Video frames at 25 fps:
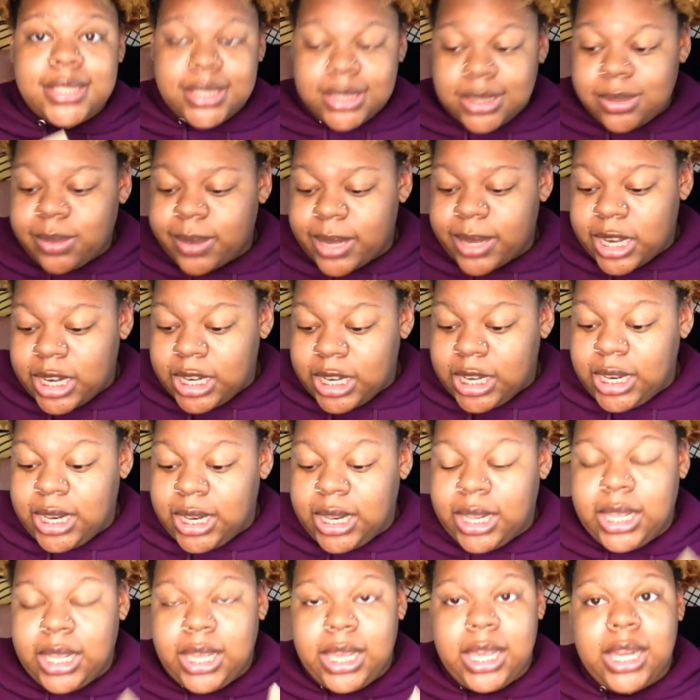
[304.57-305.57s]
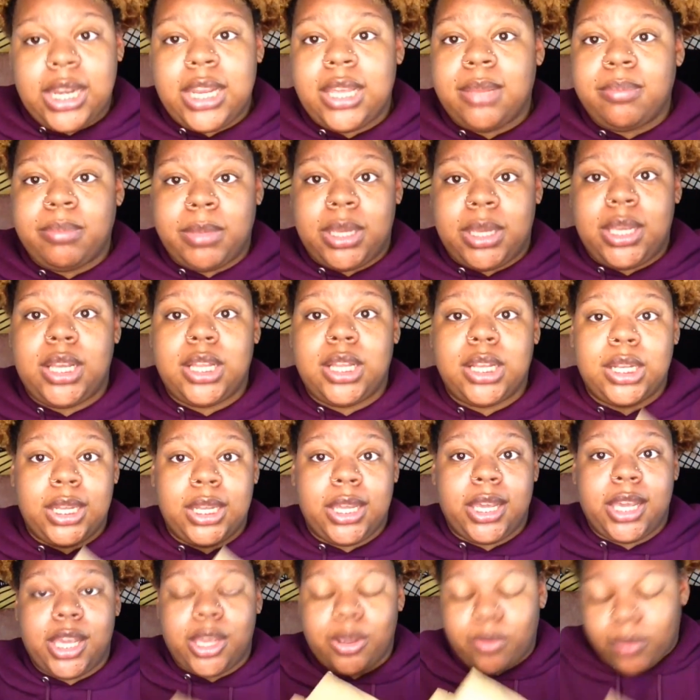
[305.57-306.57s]
this body and get me
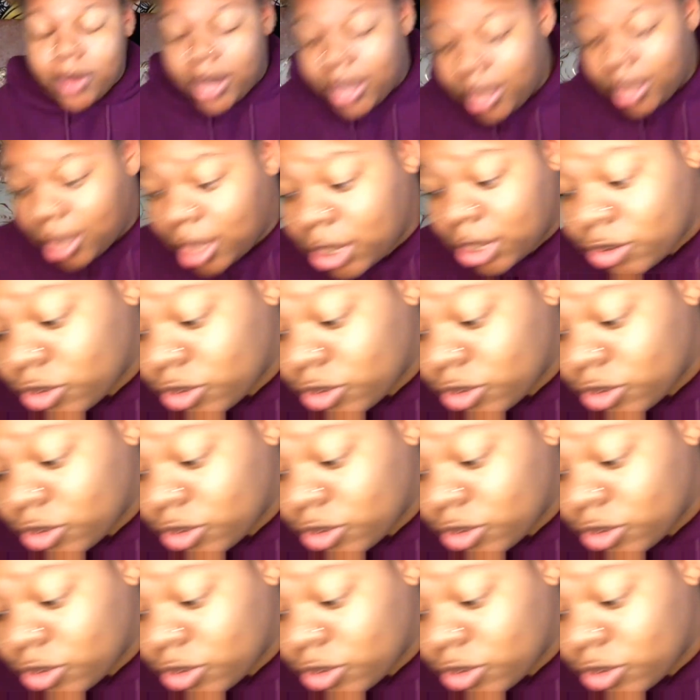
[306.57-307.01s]
looking right. I